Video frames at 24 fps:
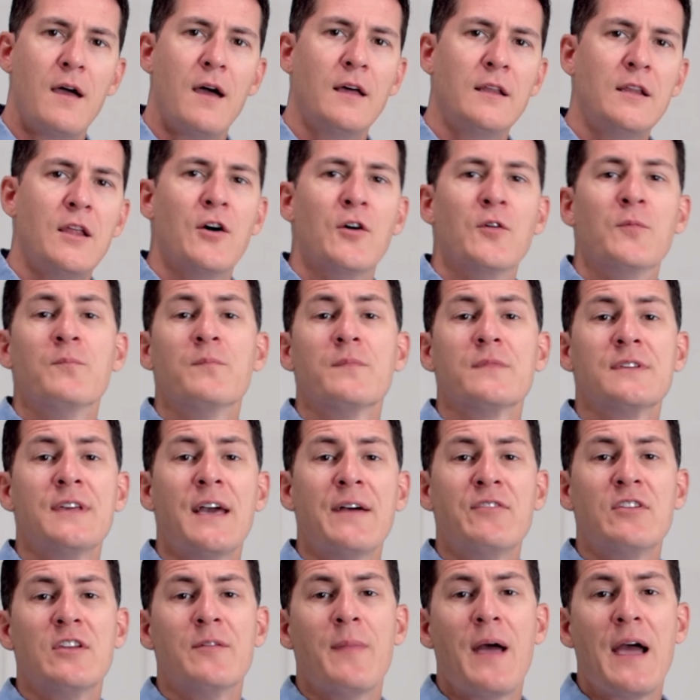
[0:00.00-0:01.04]
Hello,
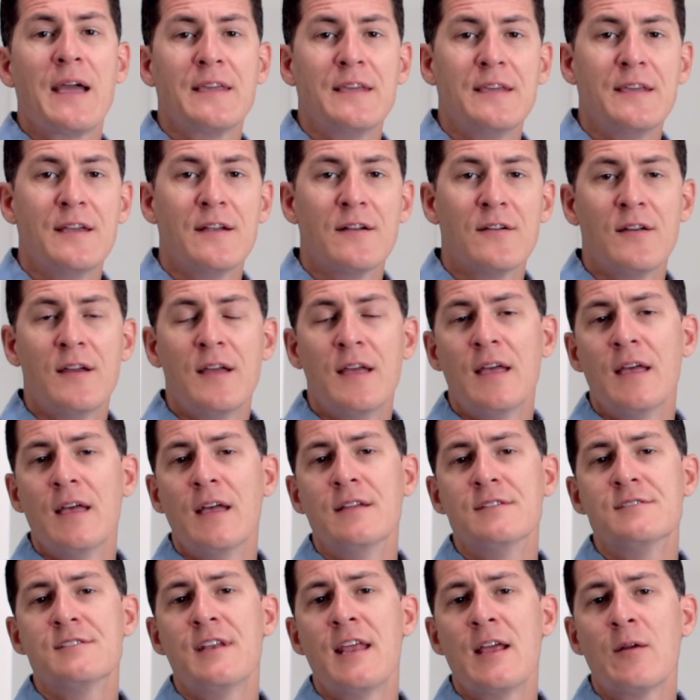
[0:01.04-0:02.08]
Kevin DeMackey here,
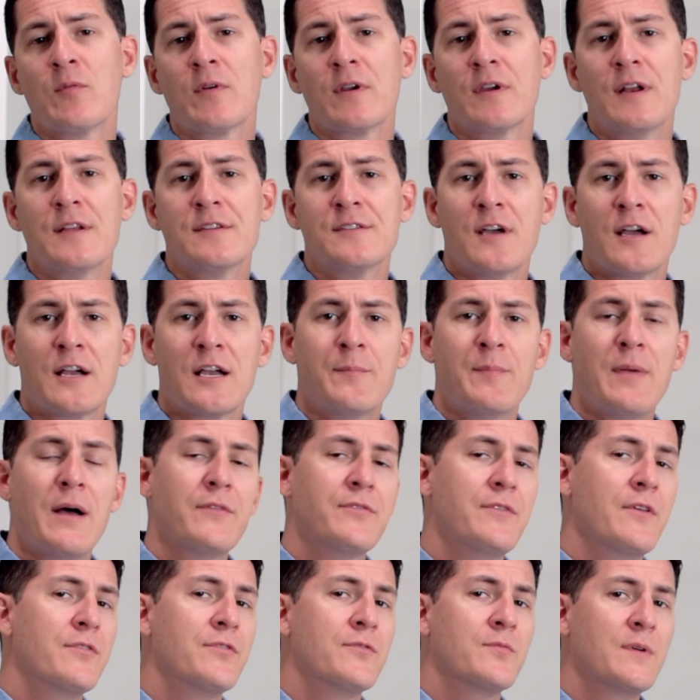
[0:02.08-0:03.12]
and today we're going to talk about
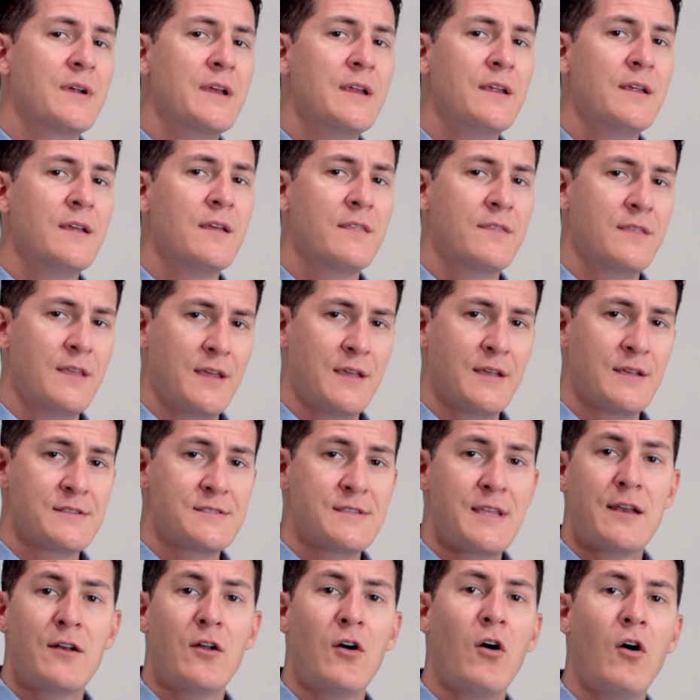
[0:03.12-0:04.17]
the 3 things
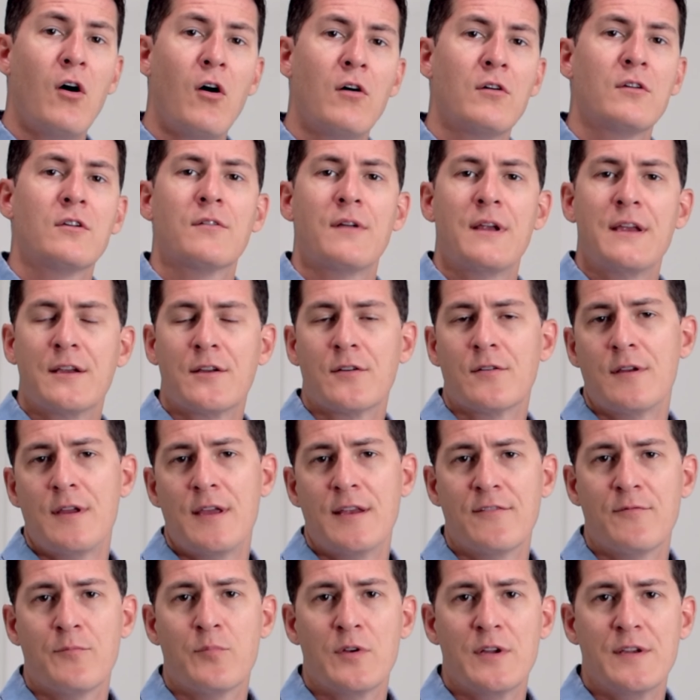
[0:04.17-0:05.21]
that all great
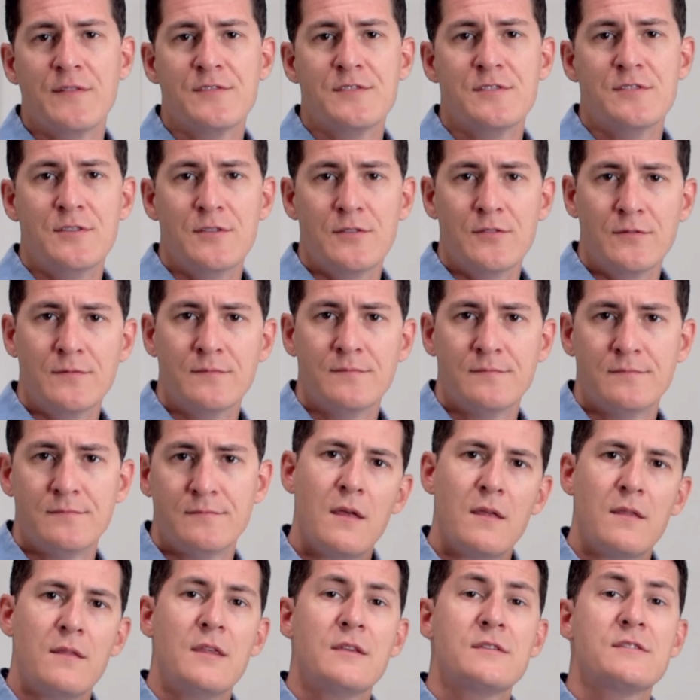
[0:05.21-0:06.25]
creative briefs do.
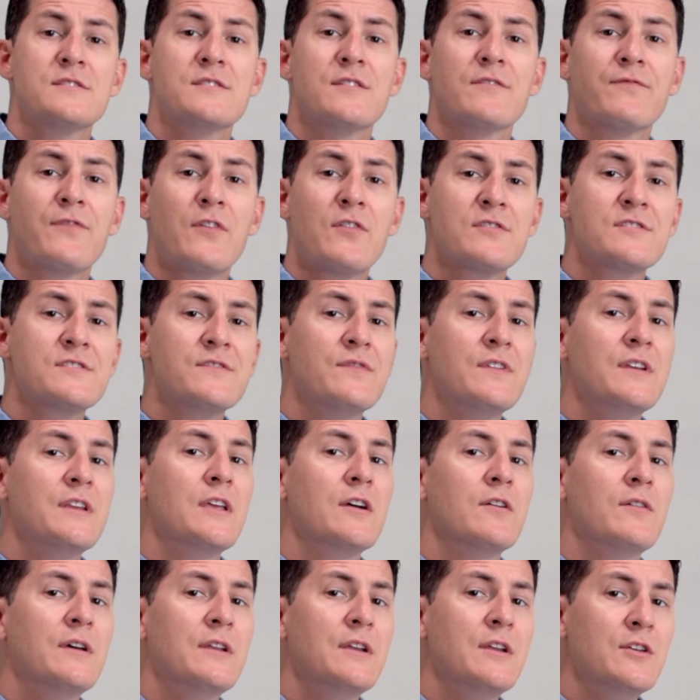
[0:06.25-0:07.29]
This is the first
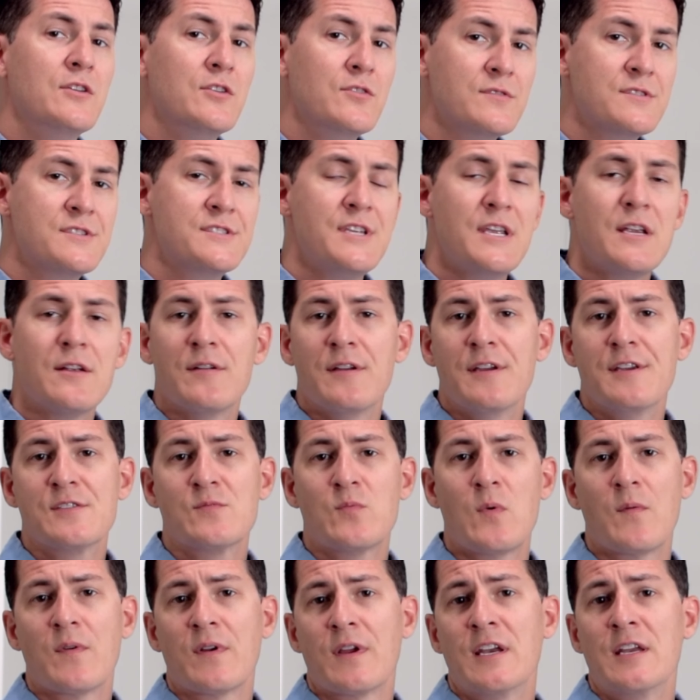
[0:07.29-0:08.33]
video in a new series
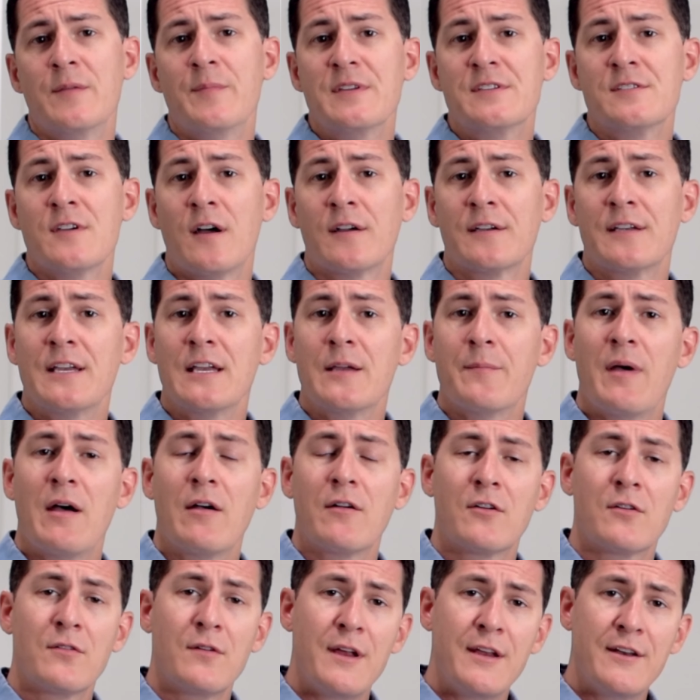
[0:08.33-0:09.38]
where we're going to be talking
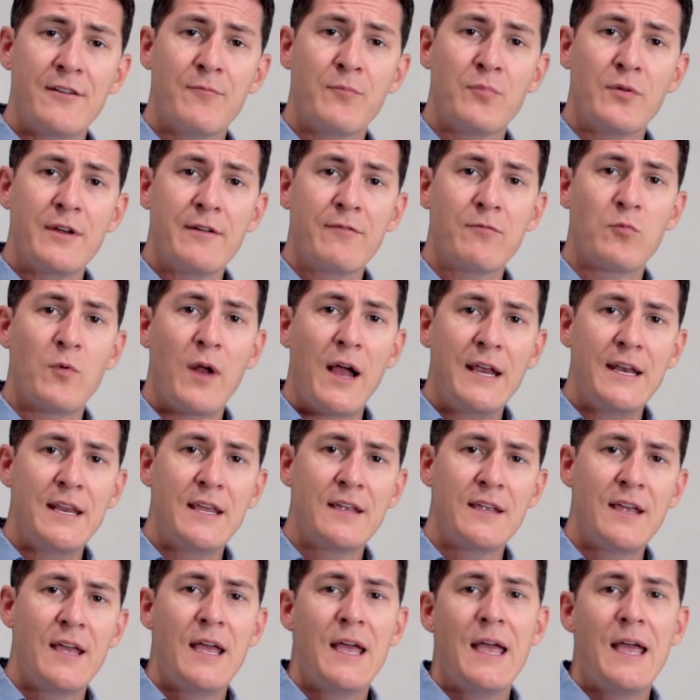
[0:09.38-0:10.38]
about creative brief writing